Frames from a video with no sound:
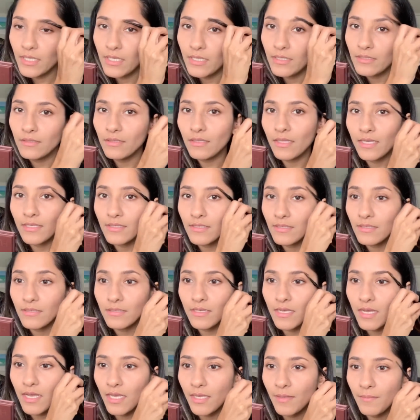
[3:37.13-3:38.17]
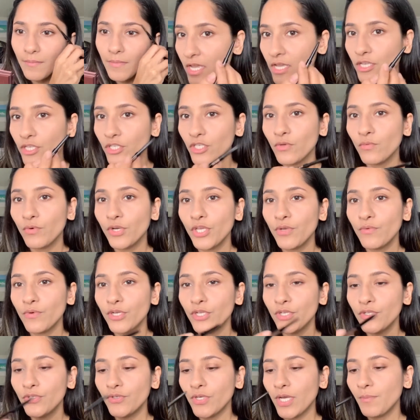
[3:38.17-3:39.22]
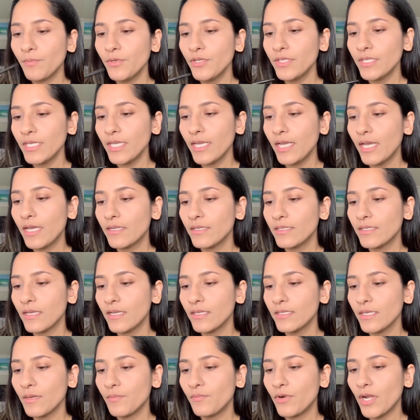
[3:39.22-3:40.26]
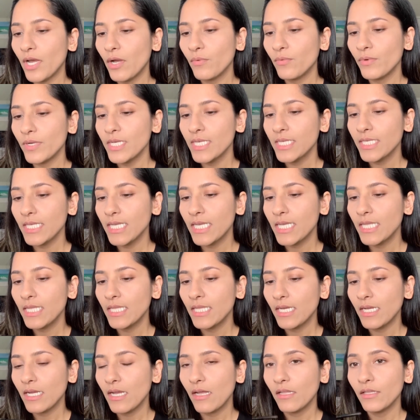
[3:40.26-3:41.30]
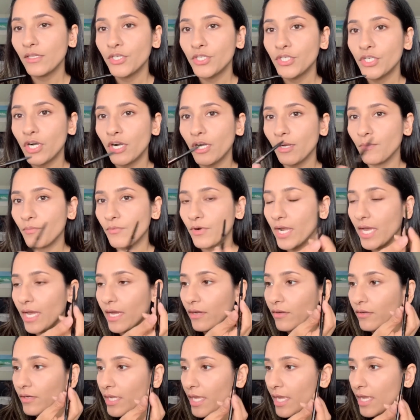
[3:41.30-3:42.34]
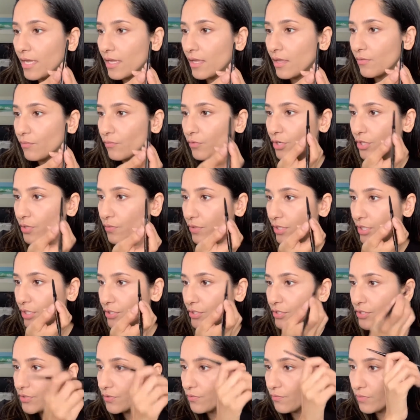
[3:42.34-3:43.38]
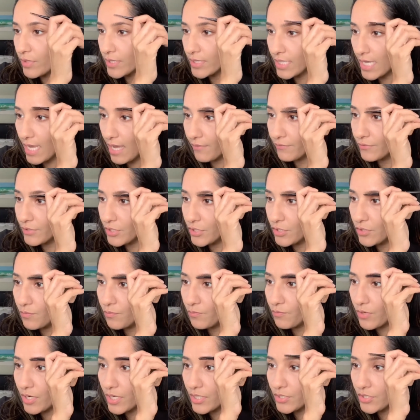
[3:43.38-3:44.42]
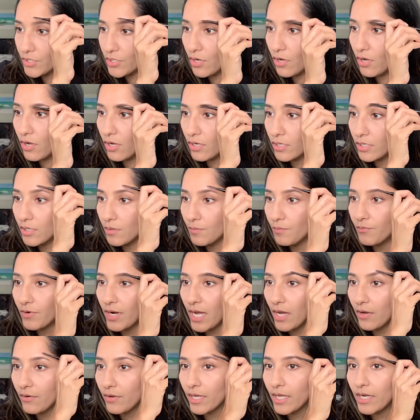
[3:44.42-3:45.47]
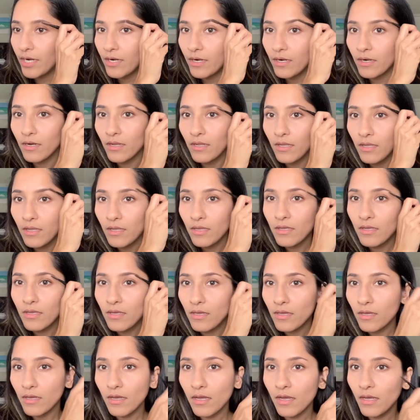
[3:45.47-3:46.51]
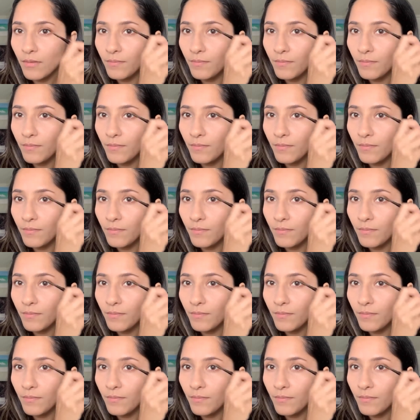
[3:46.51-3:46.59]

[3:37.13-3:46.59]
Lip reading: less time. So what you want to do, I'm using Anastasia browiz in the color dark brown, and what you want to do, once after you brush all your brow hair up,